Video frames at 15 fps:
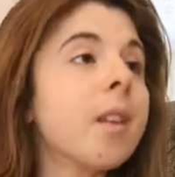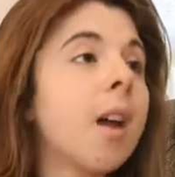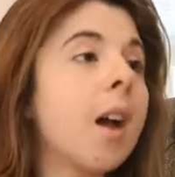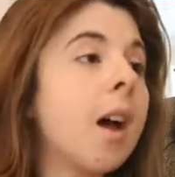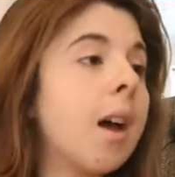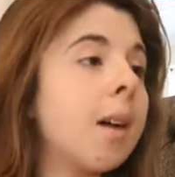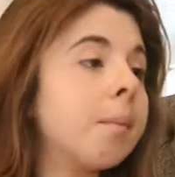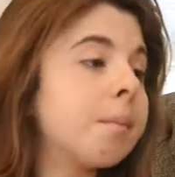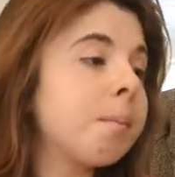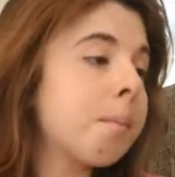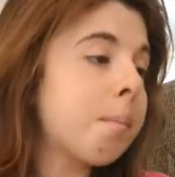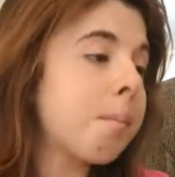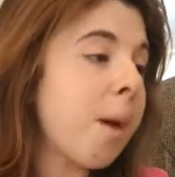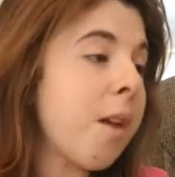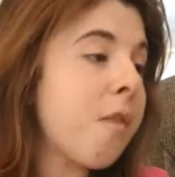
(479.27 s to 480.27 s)
But
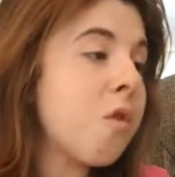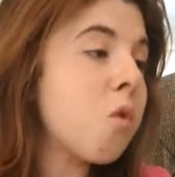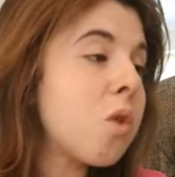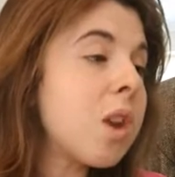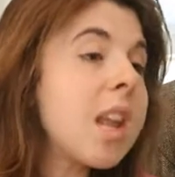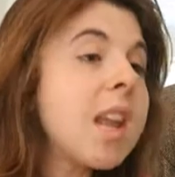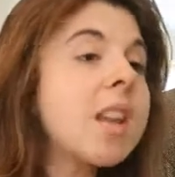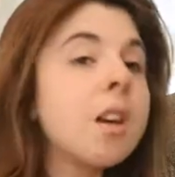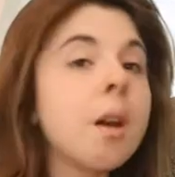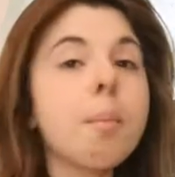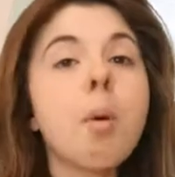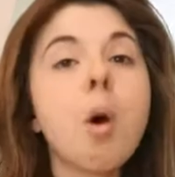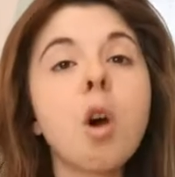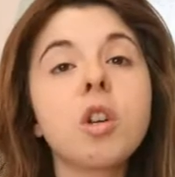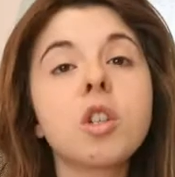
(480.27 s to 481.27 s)
if need a
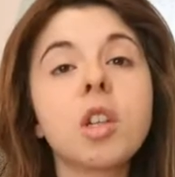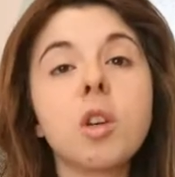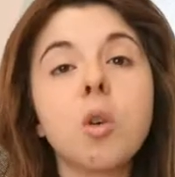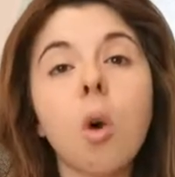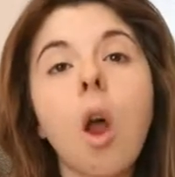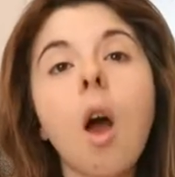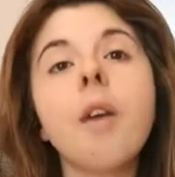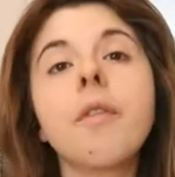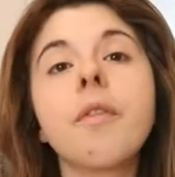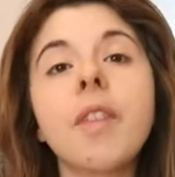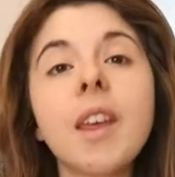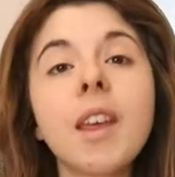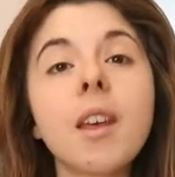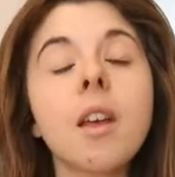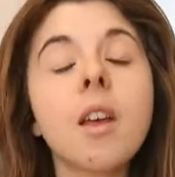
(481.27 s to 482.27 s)
push in your life,
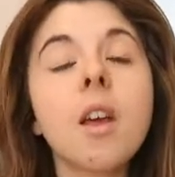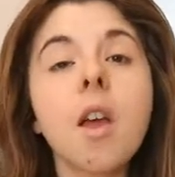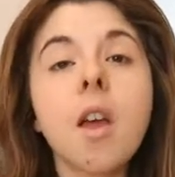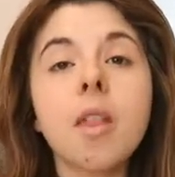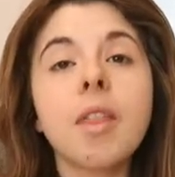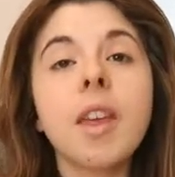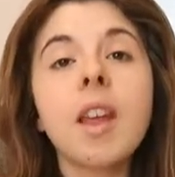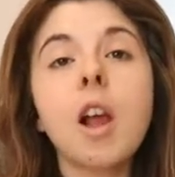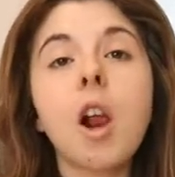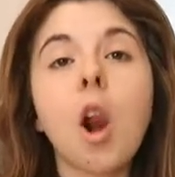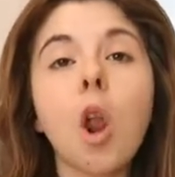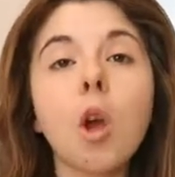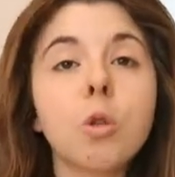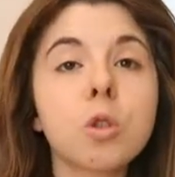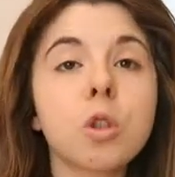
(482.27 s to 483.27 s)
think
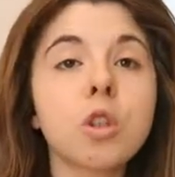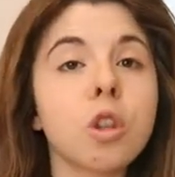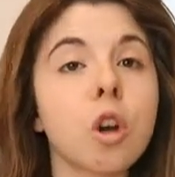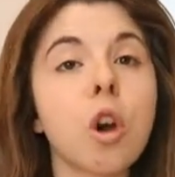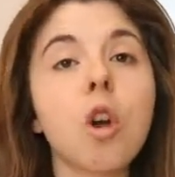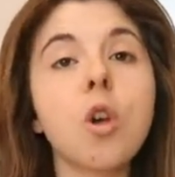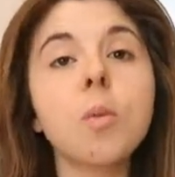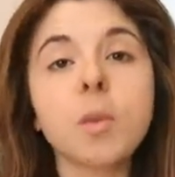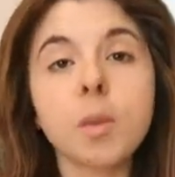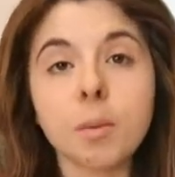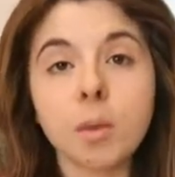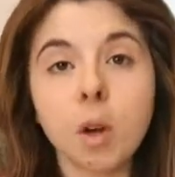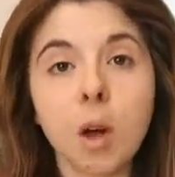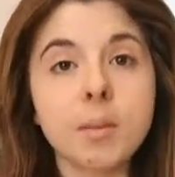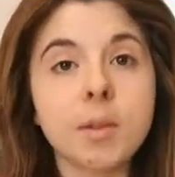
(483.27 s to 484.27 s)
closer to home
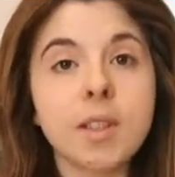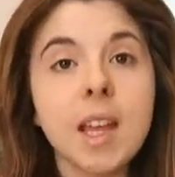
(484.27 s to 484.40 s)
sometimes.